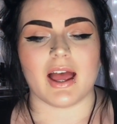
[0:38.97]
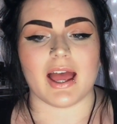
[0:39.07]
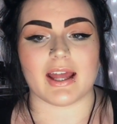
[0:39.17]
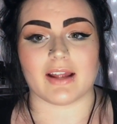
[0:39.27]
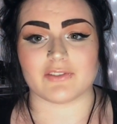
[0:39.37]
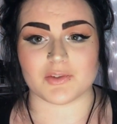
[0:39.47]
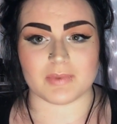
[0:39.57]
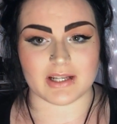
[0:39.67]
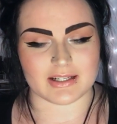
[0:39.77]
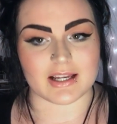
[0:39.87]
And I've just
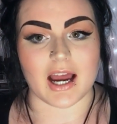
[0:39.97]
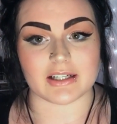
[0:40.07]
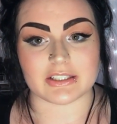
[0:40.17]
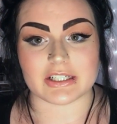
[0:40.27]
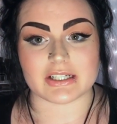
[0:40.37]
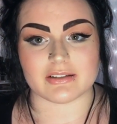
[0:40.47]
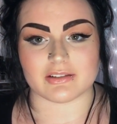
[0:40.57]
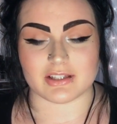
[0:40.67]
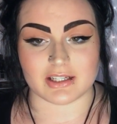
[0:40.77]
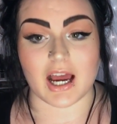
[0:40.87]
been a doctor
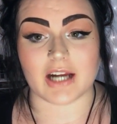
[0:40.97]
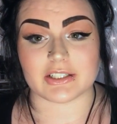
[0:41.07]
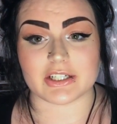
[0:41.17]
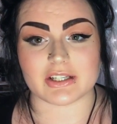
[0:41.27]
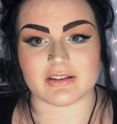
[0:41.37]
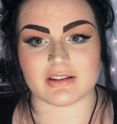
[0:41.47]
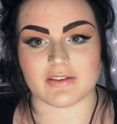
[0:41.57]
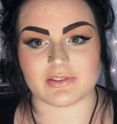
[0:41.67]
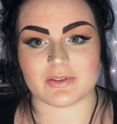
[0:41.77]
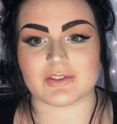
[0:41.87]
to the doctors and
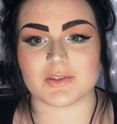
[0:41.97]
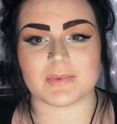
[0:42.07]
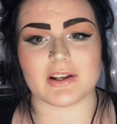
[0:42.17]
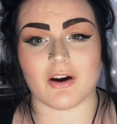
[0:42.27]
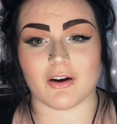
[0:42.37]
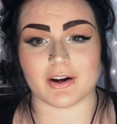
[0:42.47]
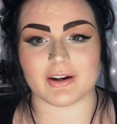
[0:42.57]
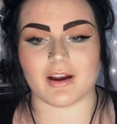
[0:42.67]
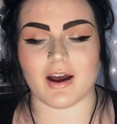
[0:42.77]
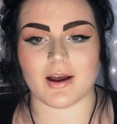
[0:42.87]
stuff, so it's just been
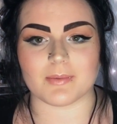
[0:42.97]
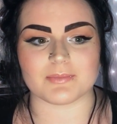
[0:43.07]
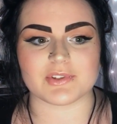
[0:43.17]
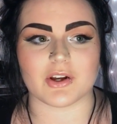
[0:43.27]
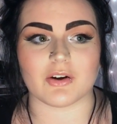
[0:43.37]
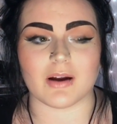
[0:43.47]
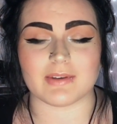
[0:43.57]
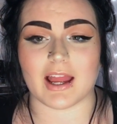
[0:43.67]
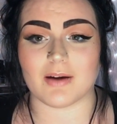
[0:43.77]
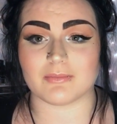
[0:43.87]
hard. Um, so
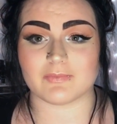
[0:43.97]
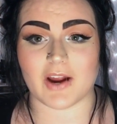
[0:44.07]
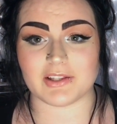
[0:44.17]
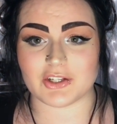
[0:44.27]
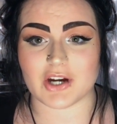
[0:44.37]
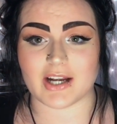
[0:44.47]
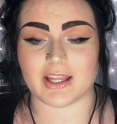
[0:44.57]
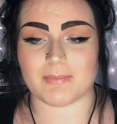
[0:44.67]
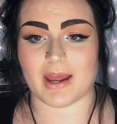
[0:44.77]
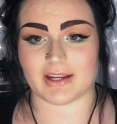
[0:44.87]
now I'm finally trying to
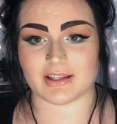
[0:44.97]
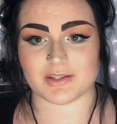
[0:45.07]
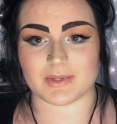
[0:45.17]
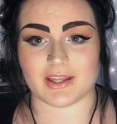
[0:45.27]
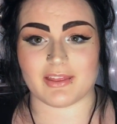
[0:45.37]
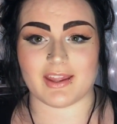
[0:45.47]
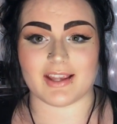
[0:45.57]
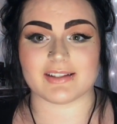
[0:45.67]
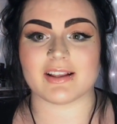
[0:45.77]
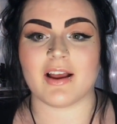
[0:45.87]
get back in the swing of
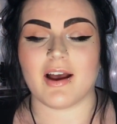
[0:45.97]
things.